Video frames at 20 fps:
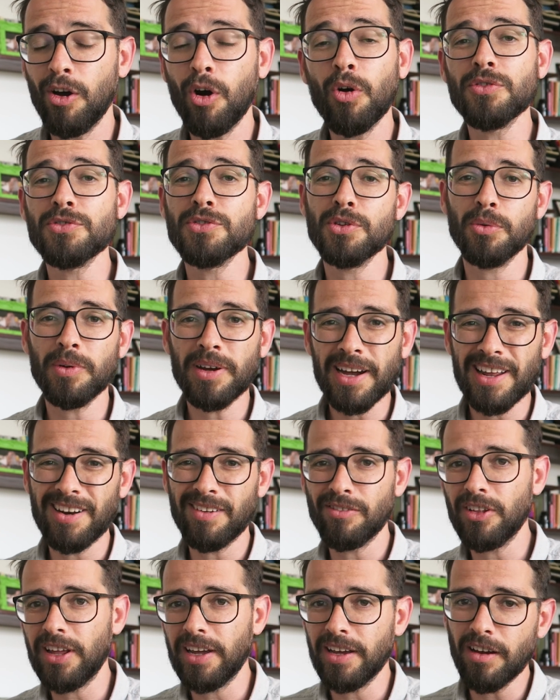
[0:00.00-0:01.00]
Also kind
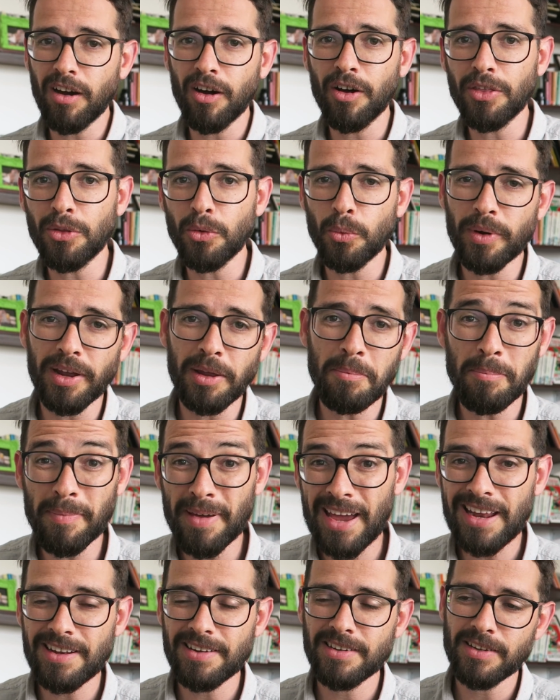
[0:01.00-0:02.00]
of like on the way
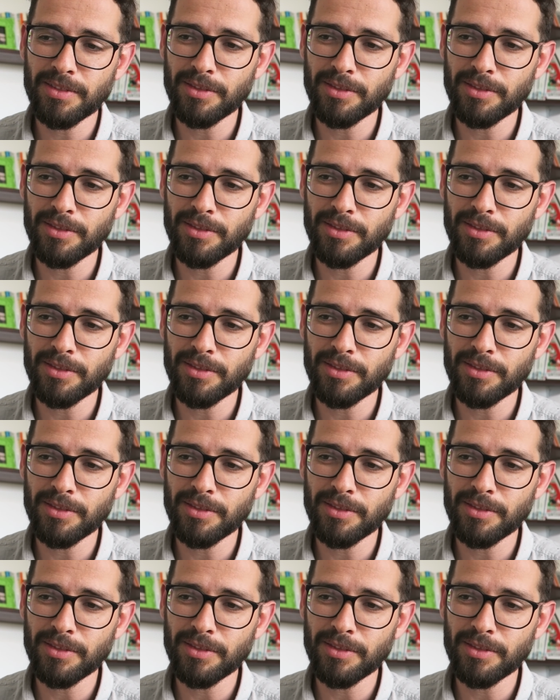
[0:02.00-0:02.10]
met